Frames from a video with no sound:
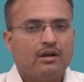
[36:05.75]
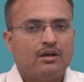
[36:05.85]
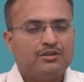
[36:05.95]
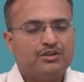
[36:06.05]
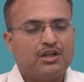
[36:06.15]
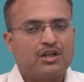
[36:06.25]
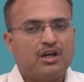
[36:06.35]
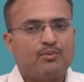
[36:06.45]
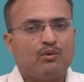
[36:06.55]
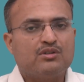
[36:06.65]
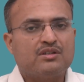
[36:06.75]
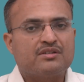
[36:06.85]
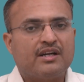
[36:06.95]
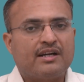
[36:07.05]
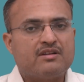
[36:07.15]
general provisions
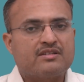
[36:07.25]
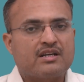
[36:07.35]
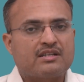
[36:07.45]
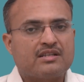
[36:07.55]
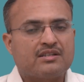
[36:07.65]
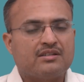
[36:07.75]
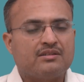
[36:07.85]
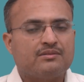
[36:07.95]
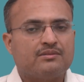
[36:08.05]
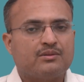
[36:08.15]
related with succession,